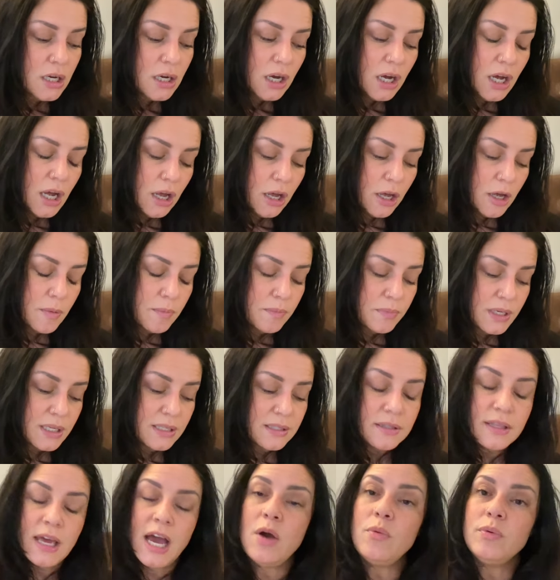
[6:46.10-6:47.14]

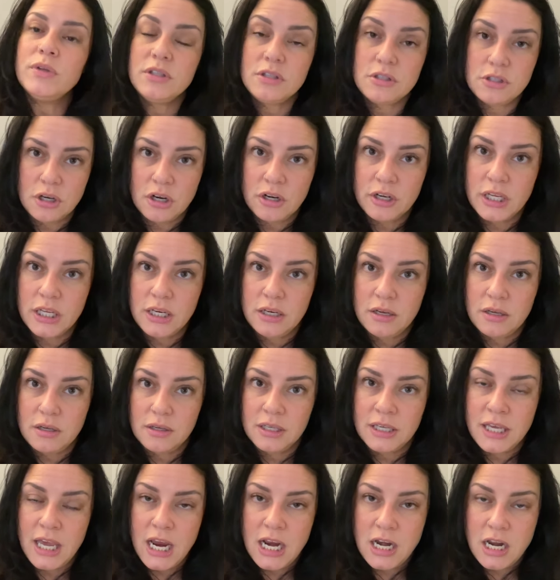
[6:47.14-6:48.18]
because that one started
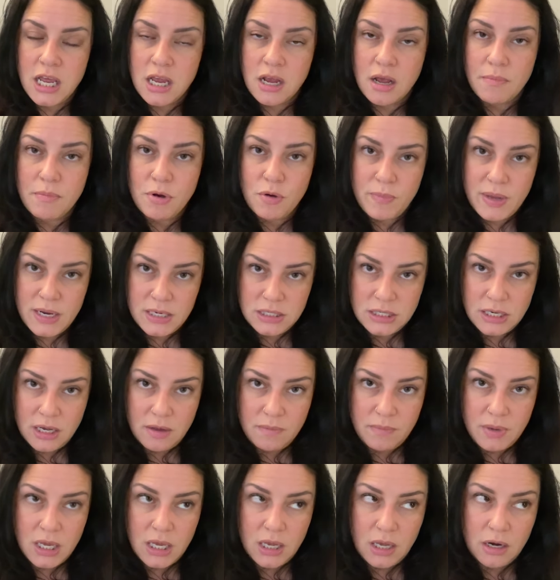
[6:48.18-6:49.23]
gaining
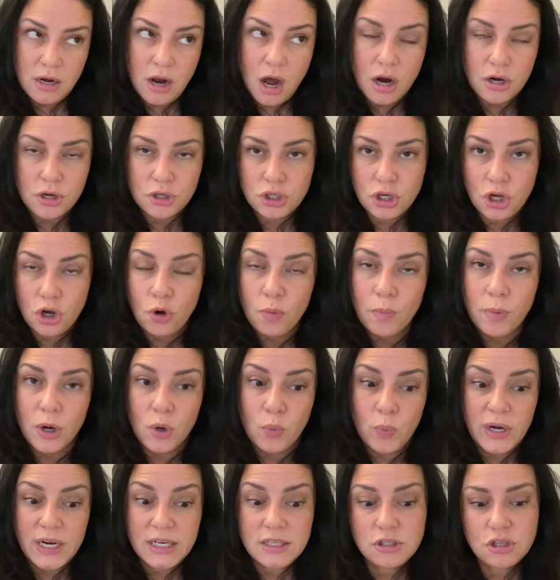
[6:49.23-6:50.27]
momentum in October
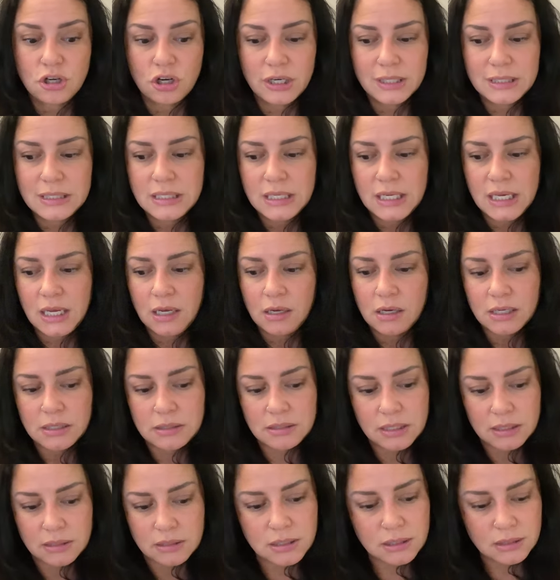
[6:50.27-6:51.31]
when I started seeing
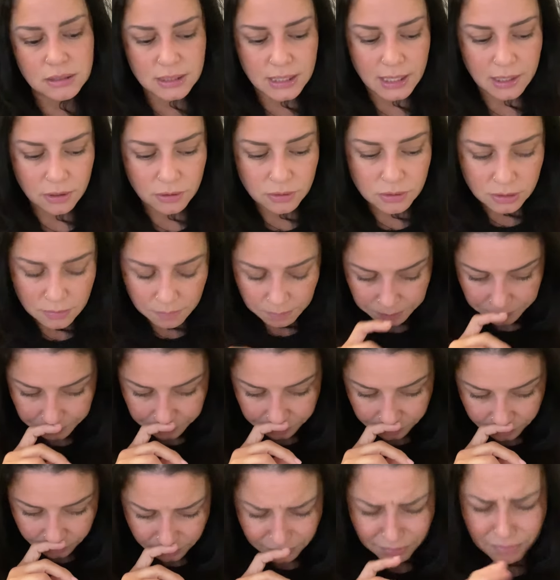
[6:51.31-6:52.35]
consistent sales.
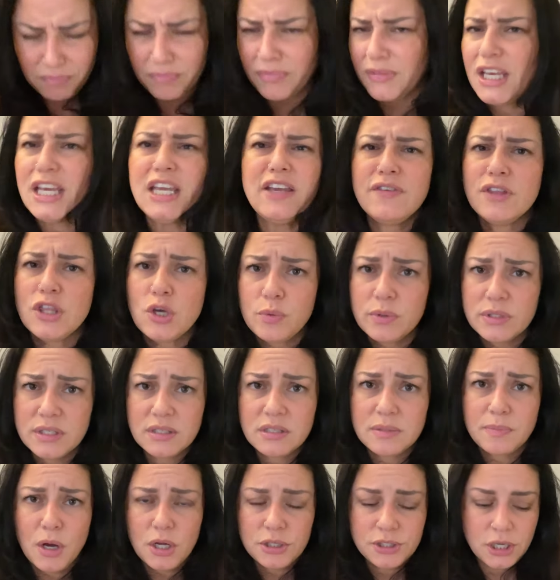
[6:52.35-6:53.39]
Even though it was a
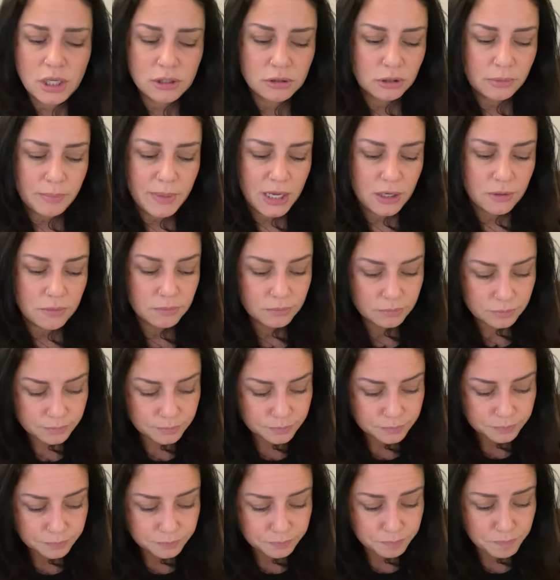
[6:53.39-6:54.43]
small dollar amount,
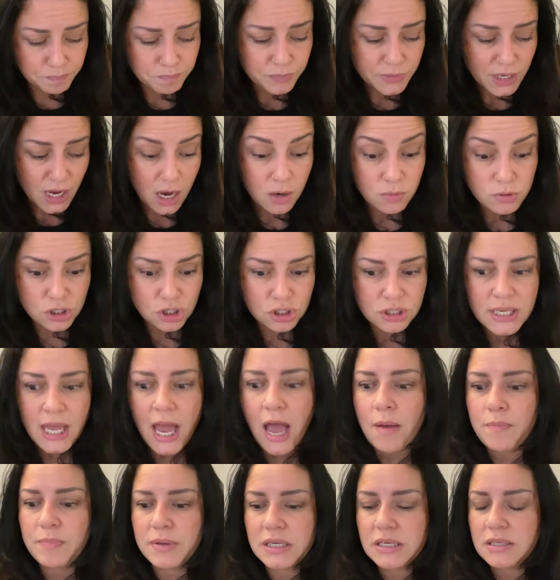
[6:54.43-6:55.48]
I was just
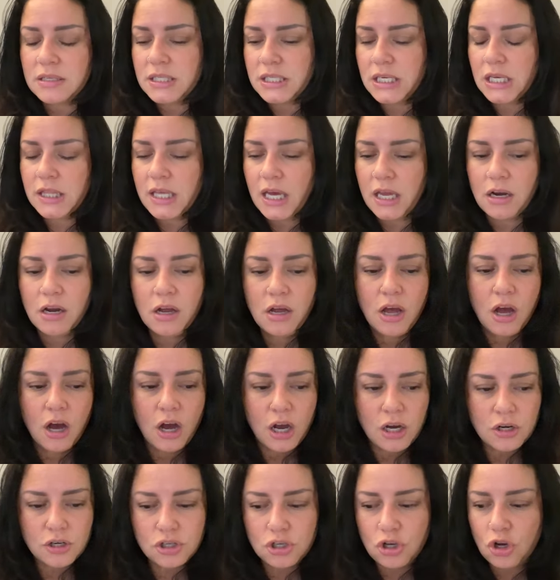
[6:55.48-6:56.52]
happy to see that
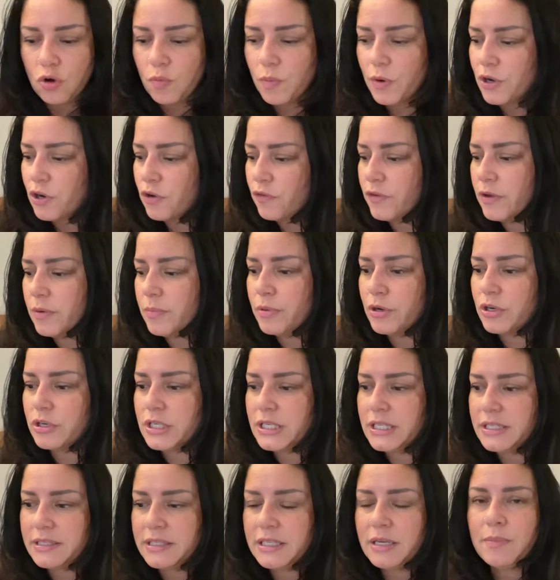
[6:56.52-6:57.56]
October, November,
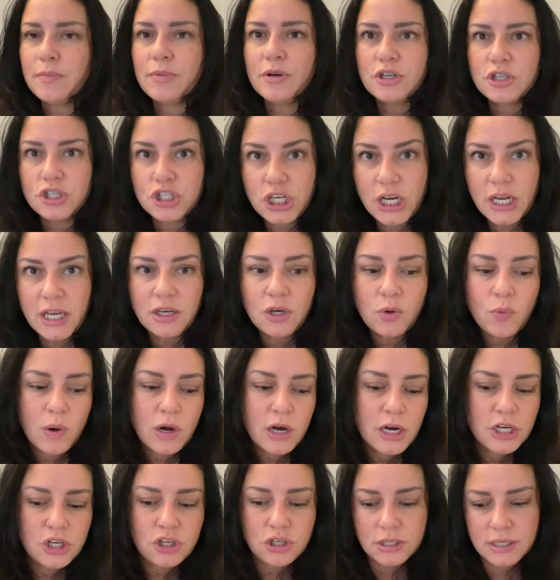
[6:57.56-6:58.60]
December,
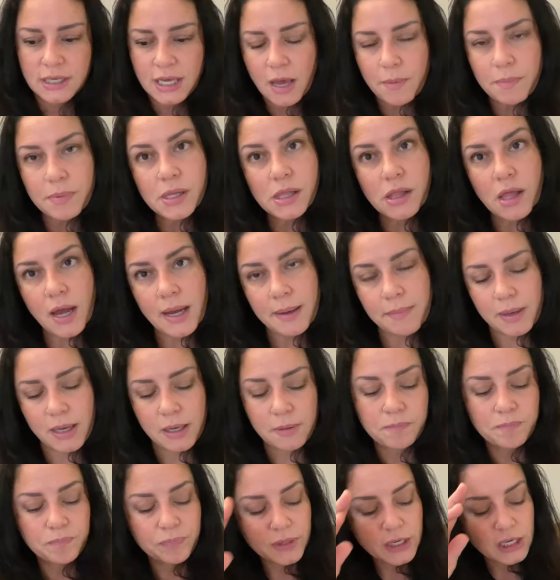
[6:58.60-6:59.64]
January just kept
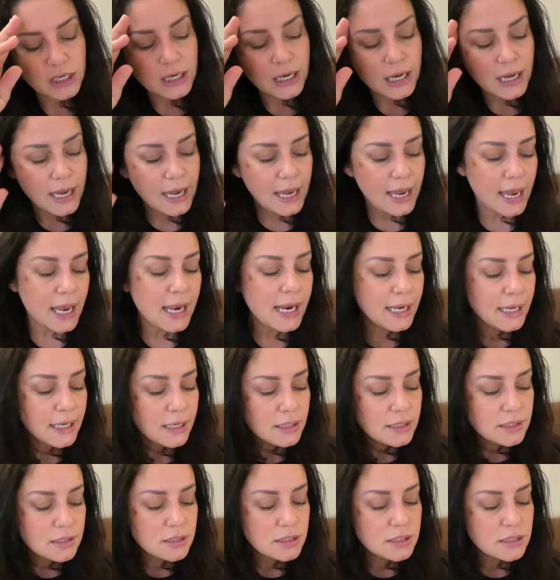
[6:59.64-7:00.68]
climbing.
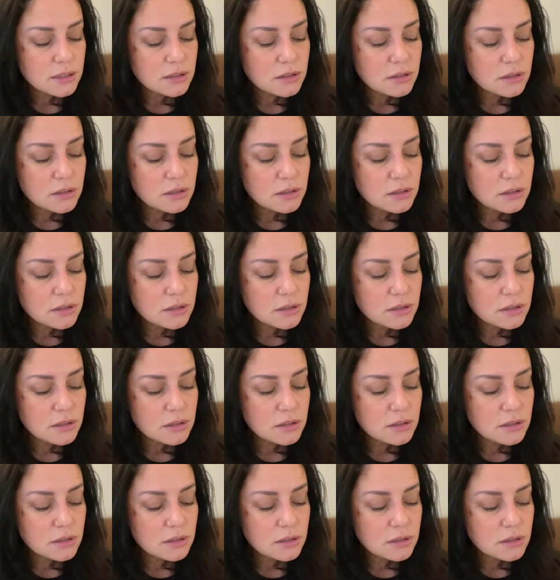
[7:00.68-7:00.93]
And